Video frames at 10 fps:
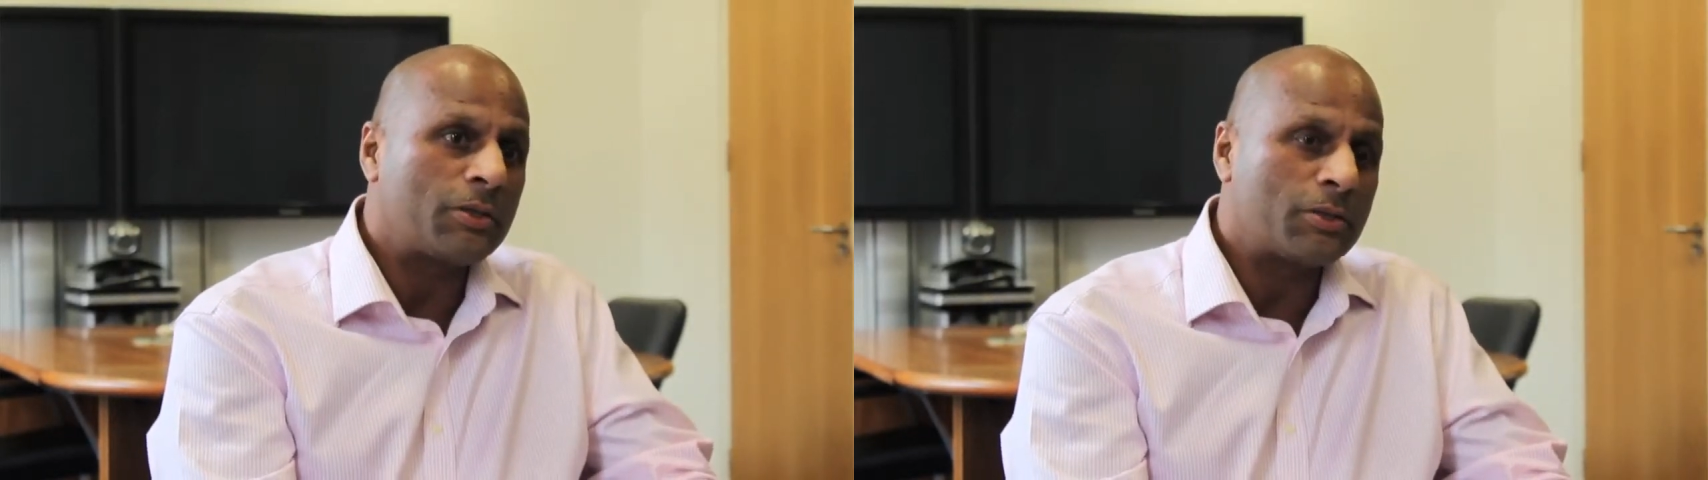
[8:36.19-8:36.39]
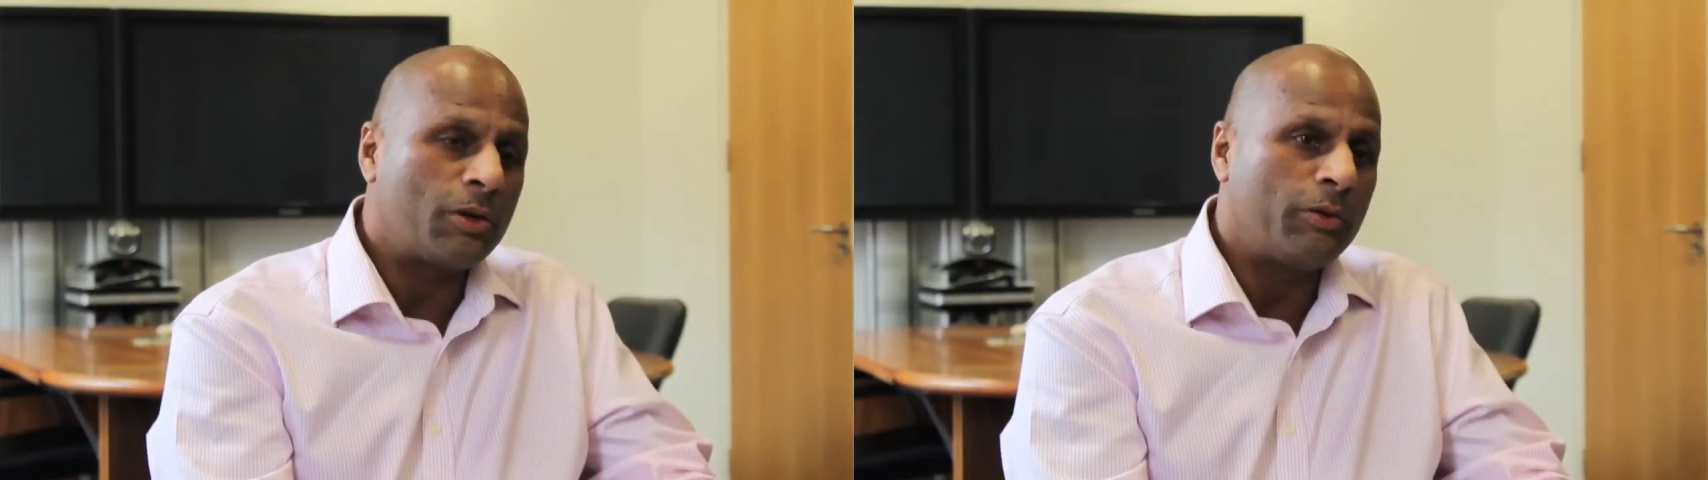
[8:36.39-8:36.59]

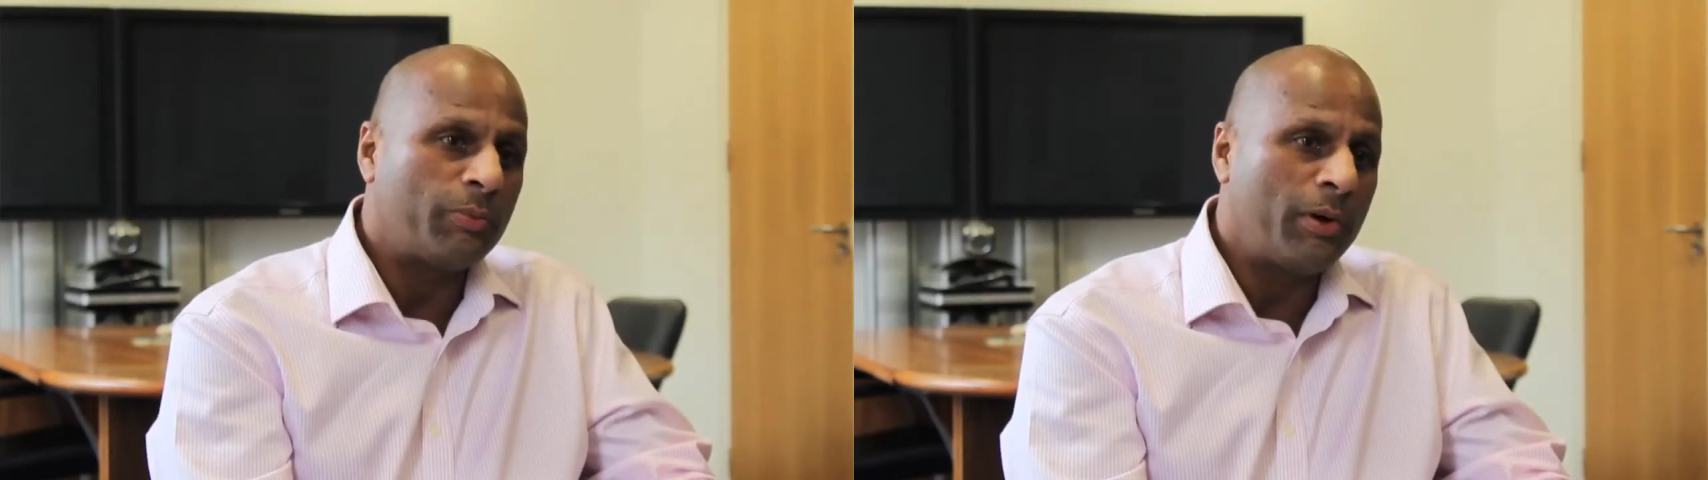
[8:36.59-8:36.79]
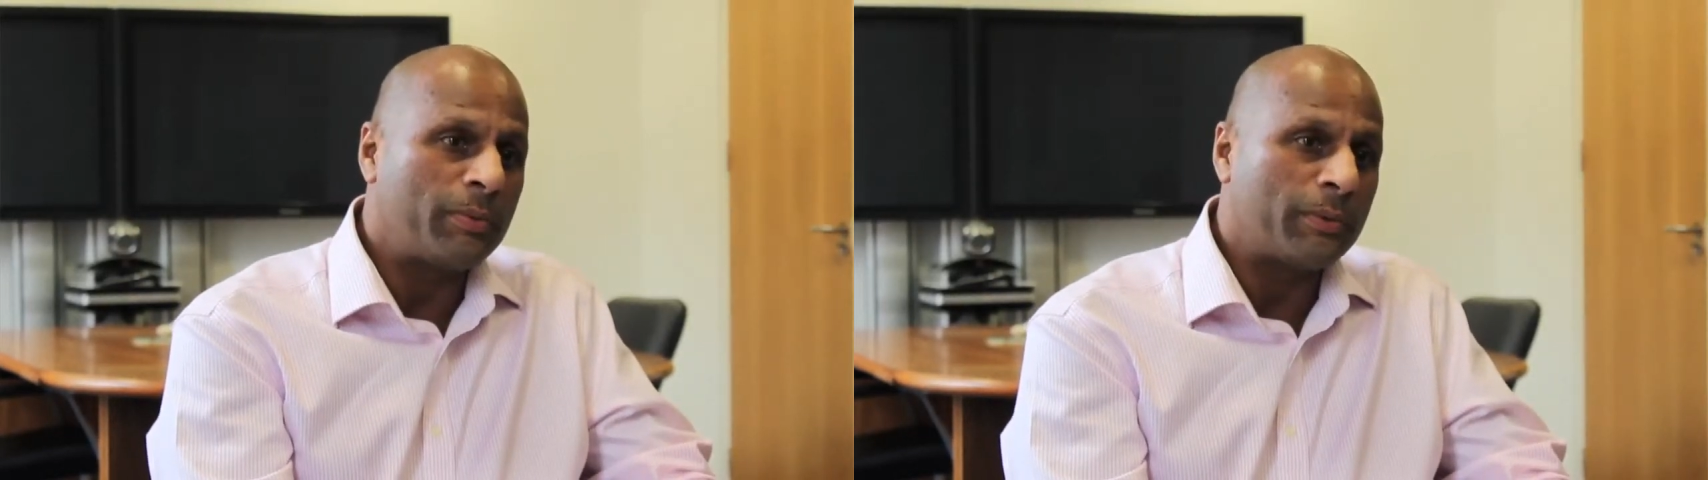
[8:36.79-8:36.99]
to
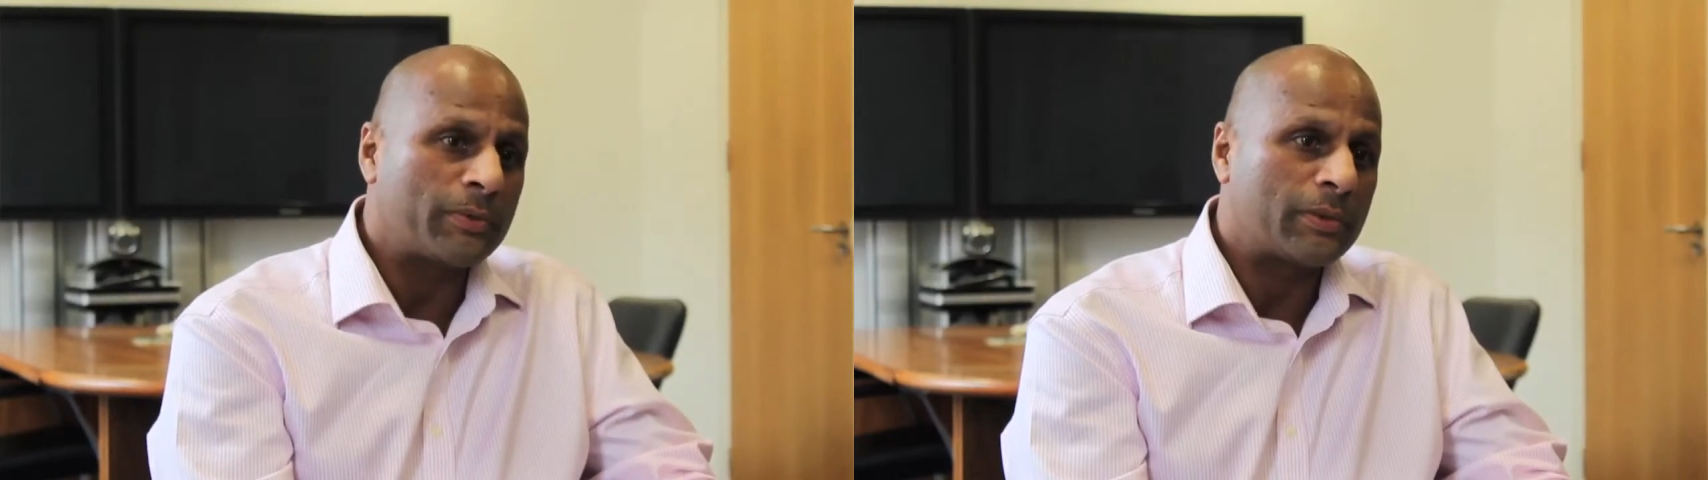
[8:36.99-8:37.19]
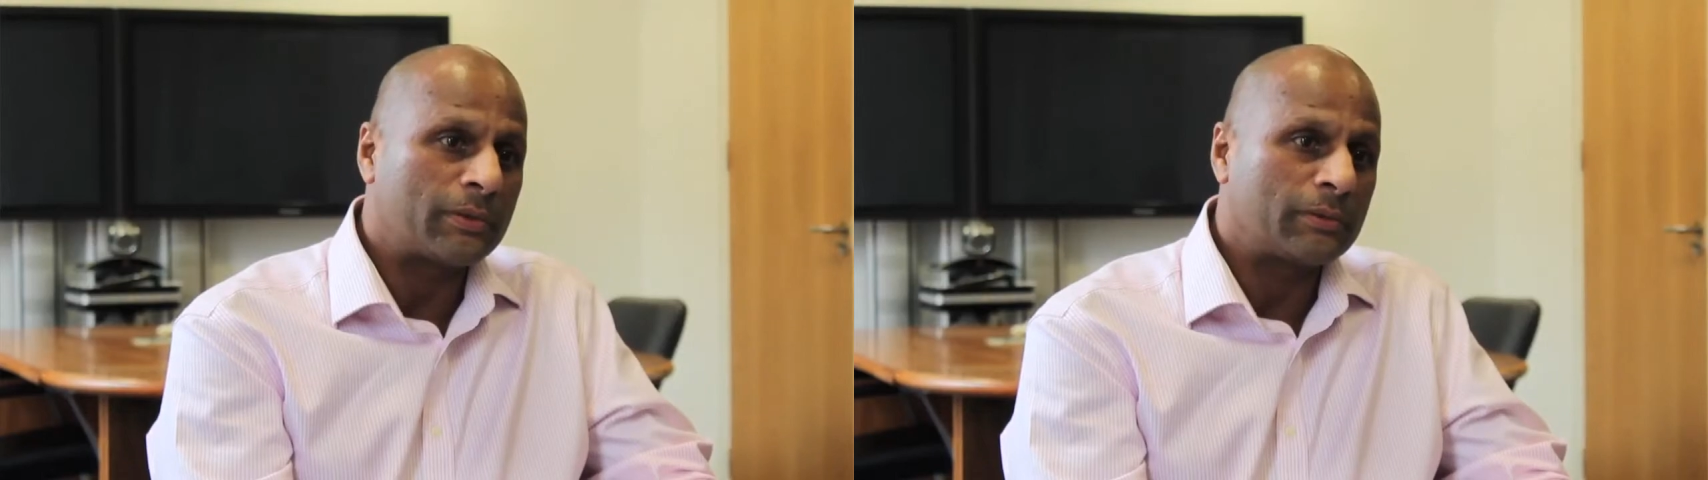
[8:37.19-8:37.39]
solve
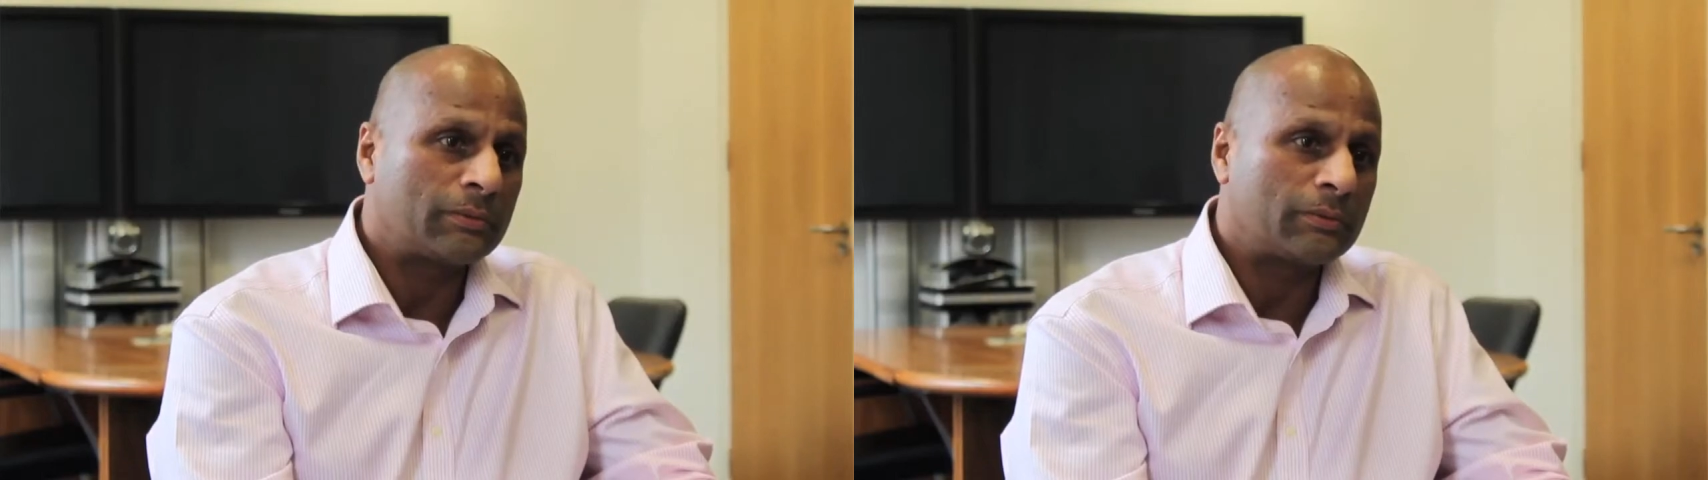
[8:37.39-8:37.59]
problems.